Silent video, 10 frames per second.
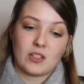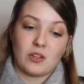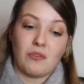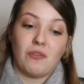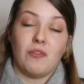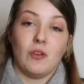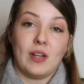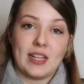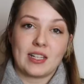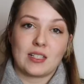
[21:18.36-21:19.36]
to
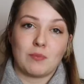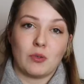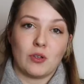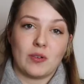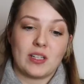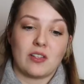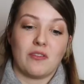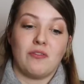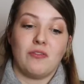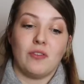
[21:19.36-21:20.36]
fully explore it, to
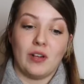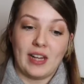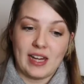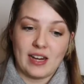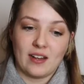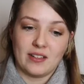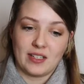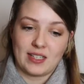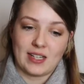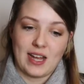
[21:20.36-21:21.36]
fully
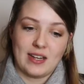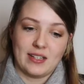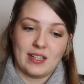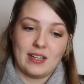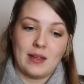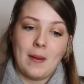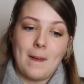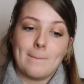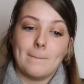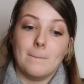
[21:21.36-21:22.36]
understand it,
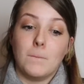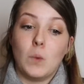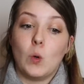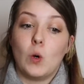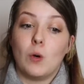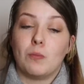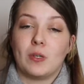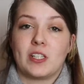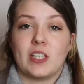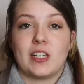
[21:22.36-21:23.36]
more
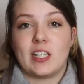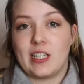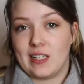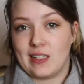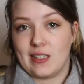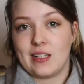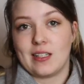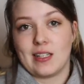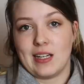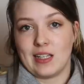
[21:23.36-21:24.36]
British
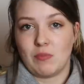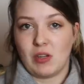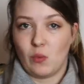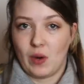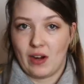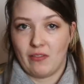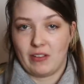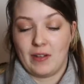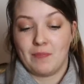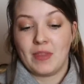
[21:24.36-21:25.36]
citizens need to be aware
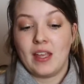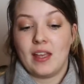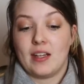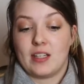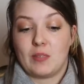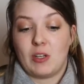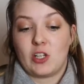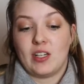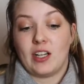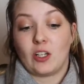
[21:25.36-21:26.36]
of it. And
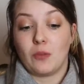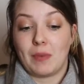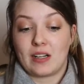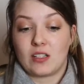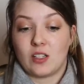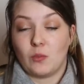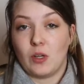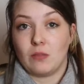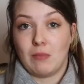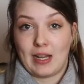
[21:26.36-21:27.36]
especially I go back to the
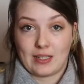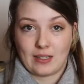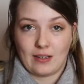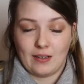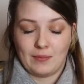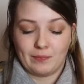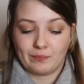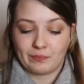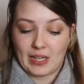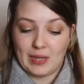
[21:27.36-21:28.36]
word massacre.
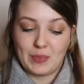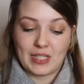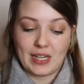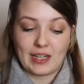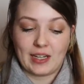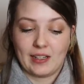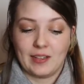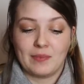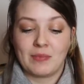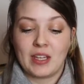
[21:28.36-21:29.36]
In
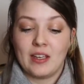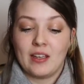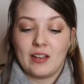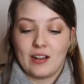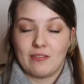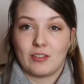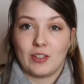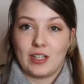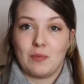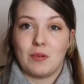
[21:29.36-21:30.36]
particular, I've
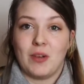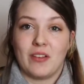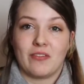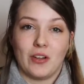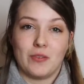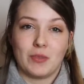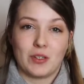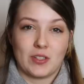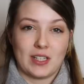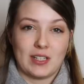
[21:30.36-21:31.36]
got it up on my phone
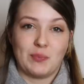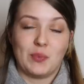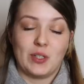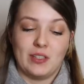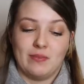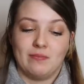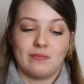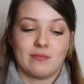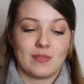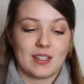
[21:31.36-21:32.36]
because I didn't want to
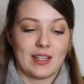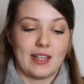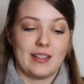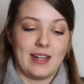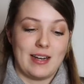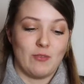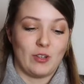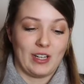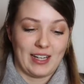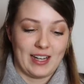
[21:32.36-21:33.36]
say the name
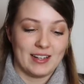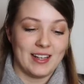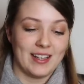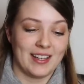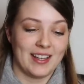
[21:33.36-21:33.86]
wrong again.